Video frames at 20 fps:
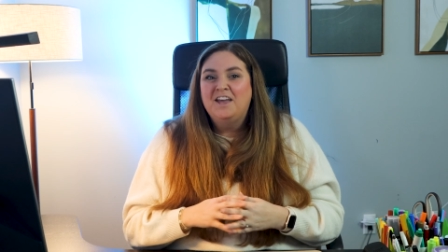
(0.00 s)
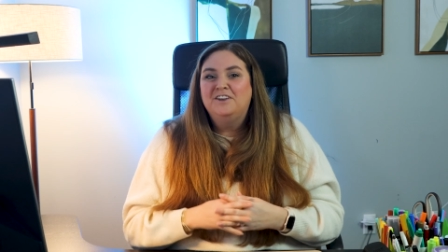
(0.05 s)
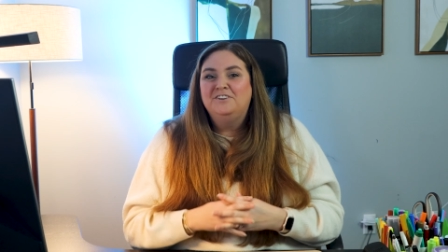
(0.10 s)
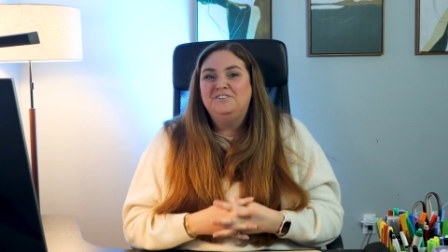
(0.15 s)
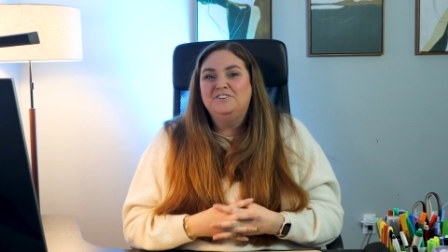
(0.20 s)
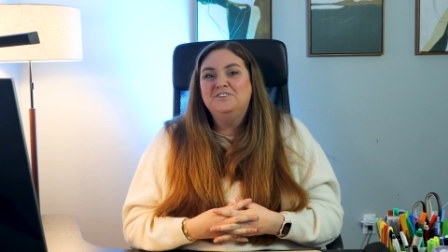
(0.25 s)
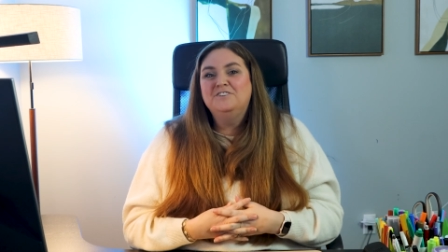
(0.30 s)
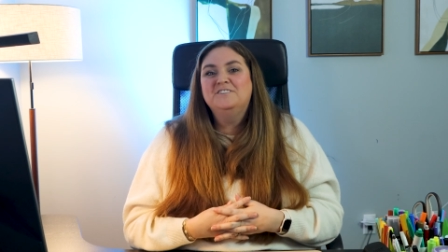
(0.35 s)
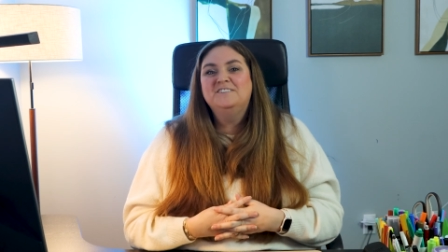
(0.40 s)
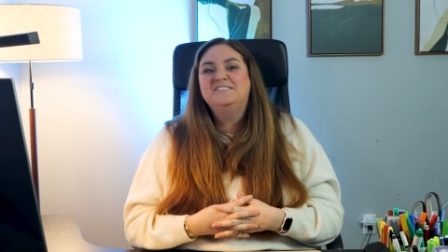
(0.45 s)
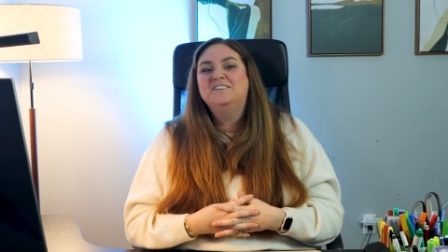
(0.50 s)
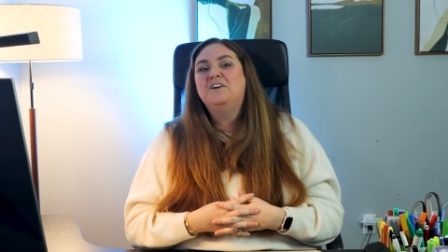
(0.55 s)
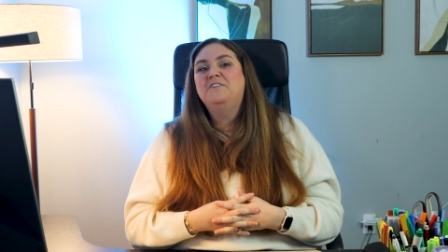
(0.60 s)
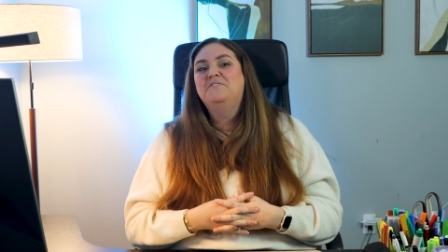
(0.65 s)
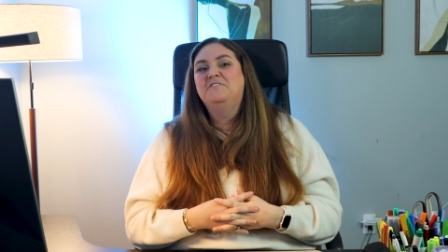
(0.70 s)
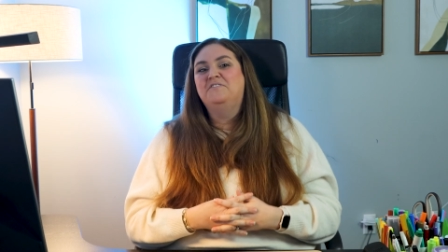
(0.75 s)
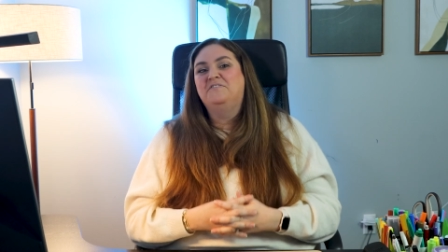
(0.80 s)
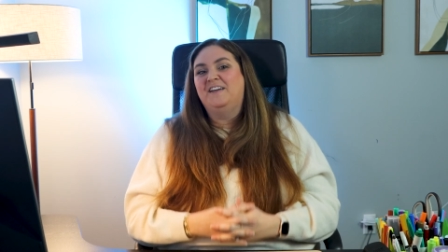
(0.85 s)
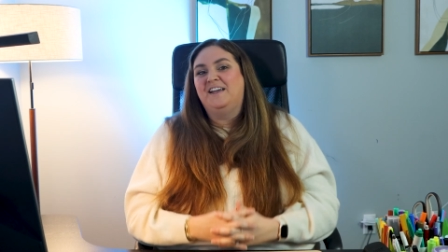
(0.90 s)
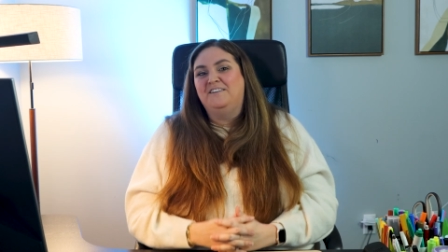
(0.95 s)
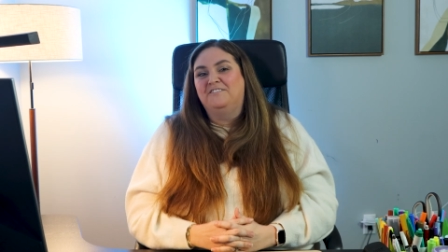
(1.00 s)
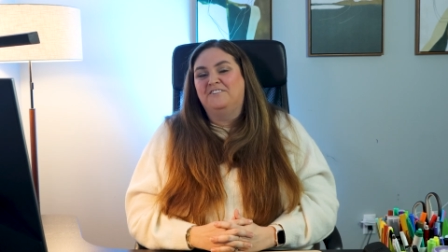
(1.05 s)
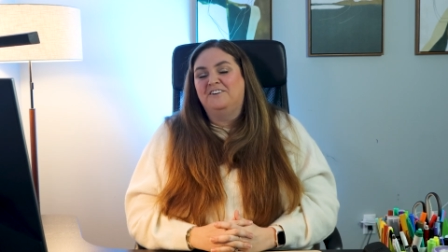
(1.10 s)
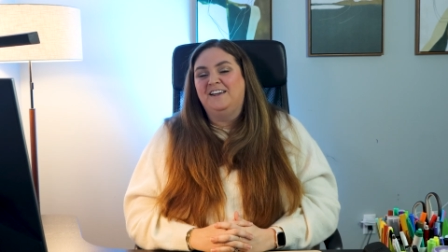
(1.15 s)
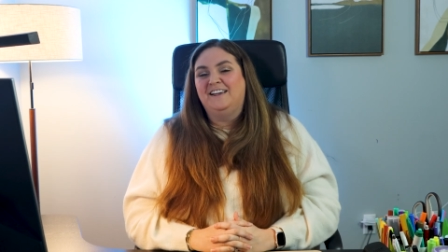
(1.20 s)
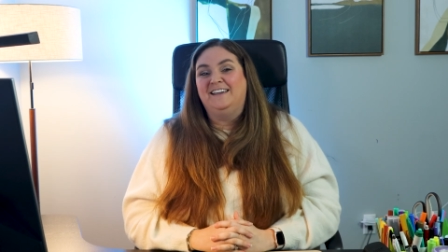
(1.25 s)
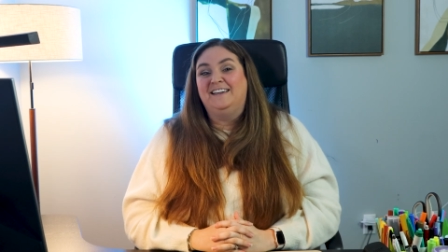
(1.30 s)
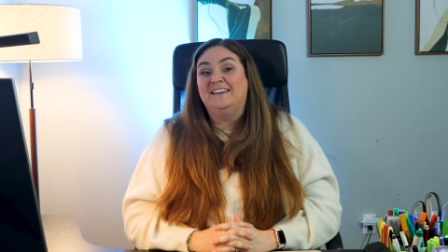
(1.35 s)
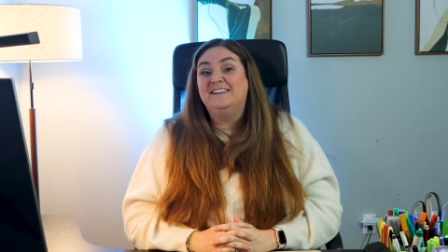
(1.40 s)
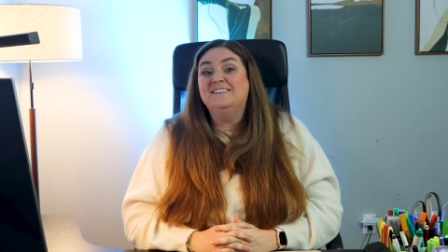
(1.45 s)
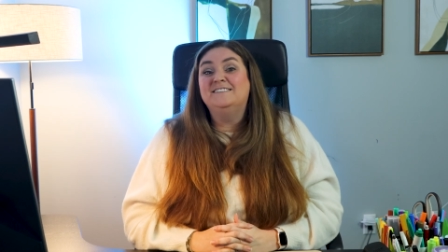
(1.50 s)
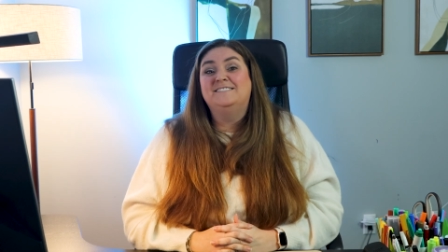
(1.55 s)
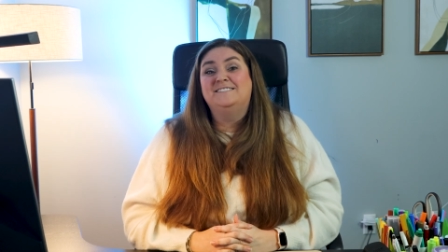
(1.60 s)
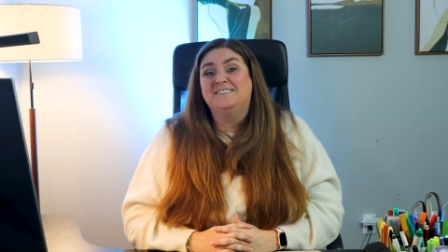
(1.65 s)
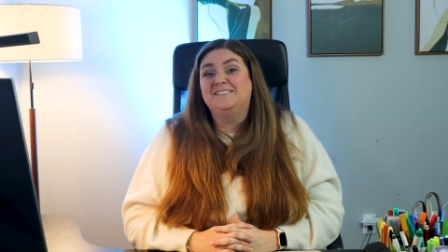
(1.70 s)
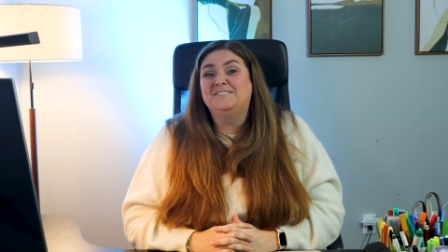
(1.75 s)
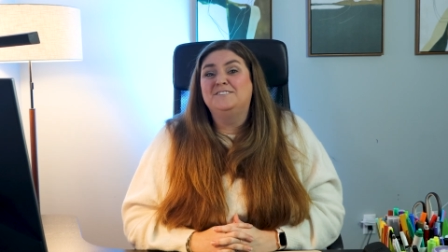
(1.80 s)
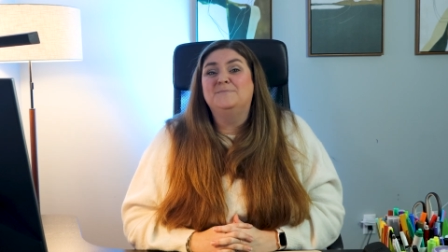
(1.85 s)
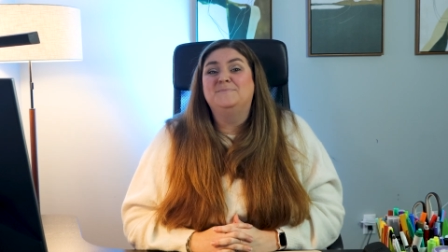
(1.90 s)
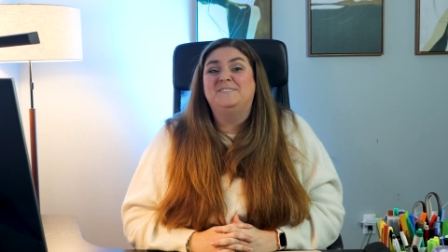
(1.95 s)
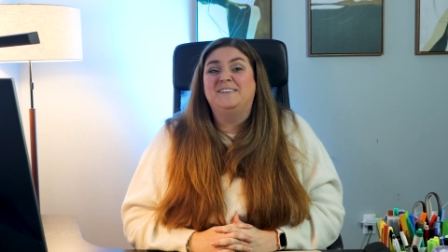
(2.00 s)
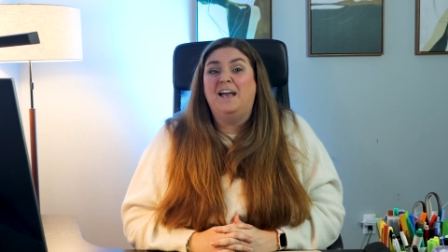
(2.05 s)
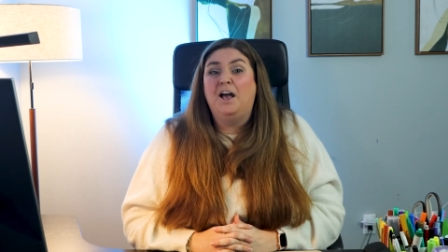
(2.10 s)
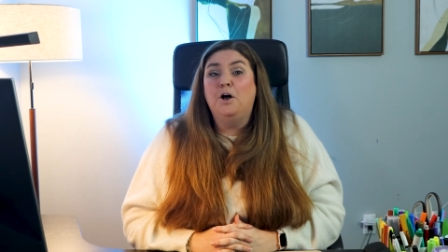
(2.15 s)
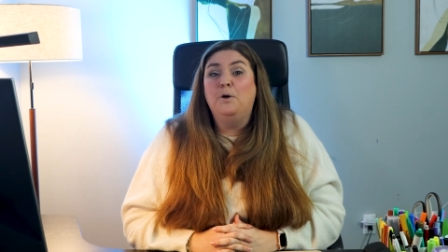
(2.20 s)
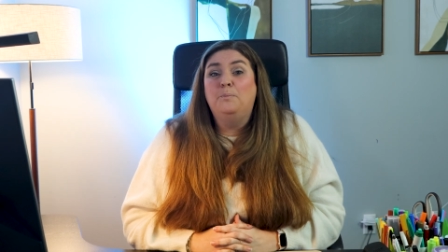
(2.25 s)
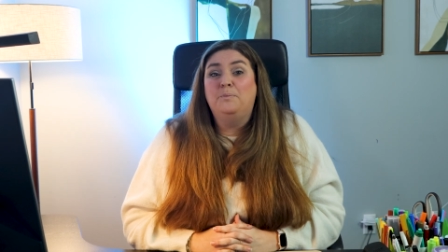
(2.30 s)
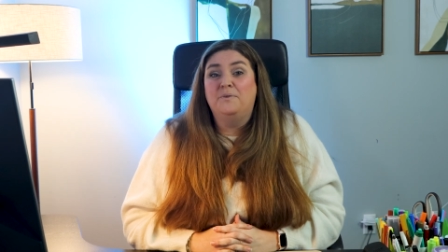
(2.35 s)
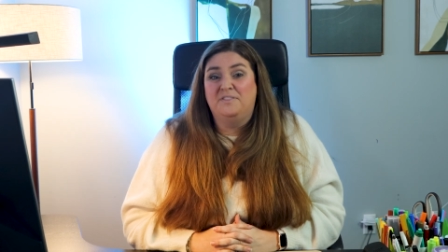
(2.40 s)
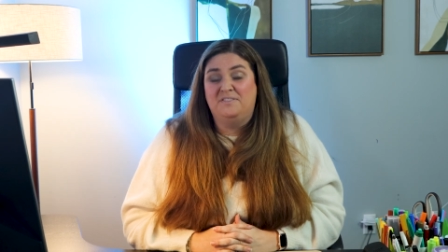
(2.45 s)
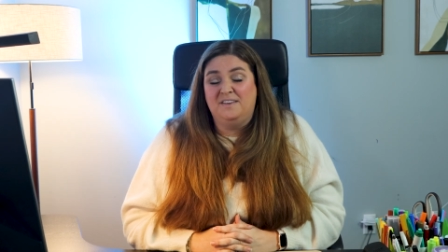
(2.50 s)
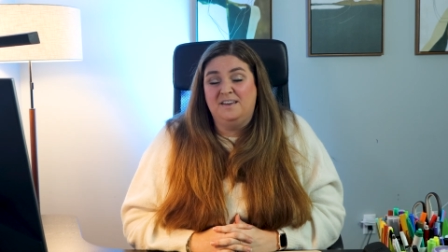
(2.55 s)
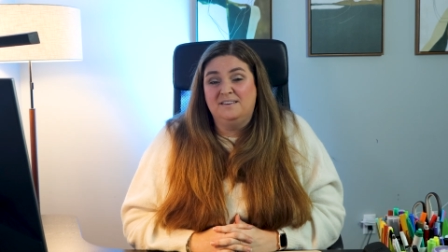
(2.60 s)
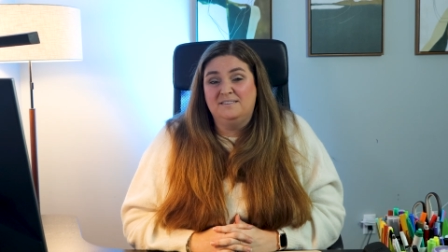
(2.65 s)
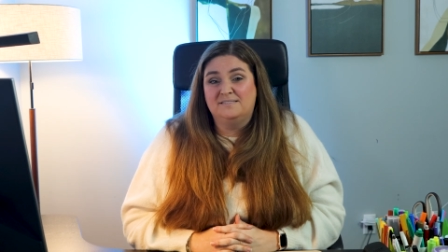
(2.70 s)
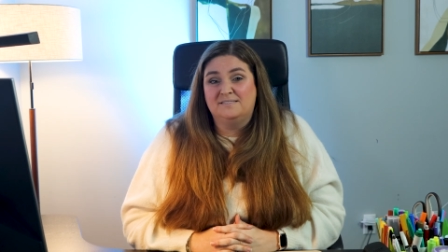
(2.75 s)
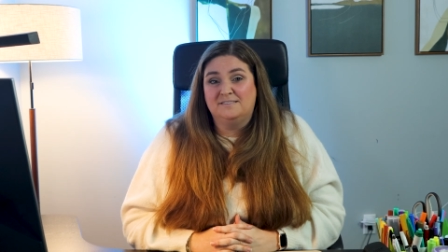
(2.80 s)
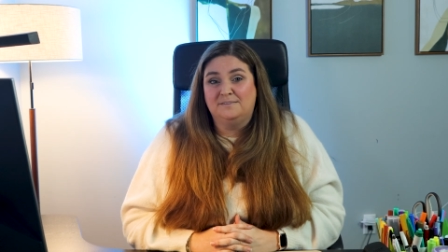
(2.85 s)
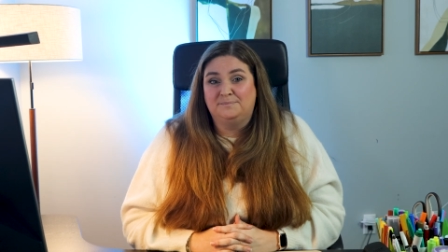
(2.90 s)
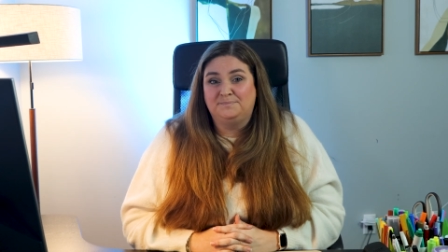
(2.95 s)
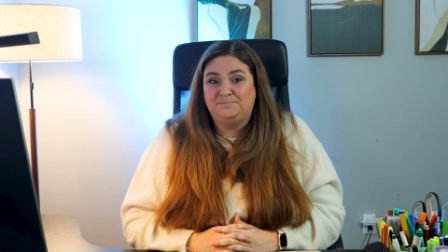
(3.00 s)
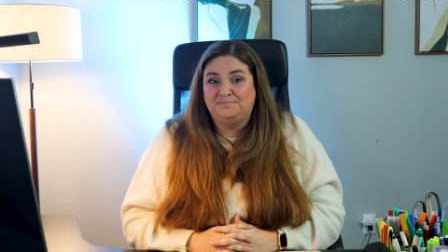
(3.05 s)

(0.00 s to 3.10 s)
Do yourself a favor and get a system to help with this.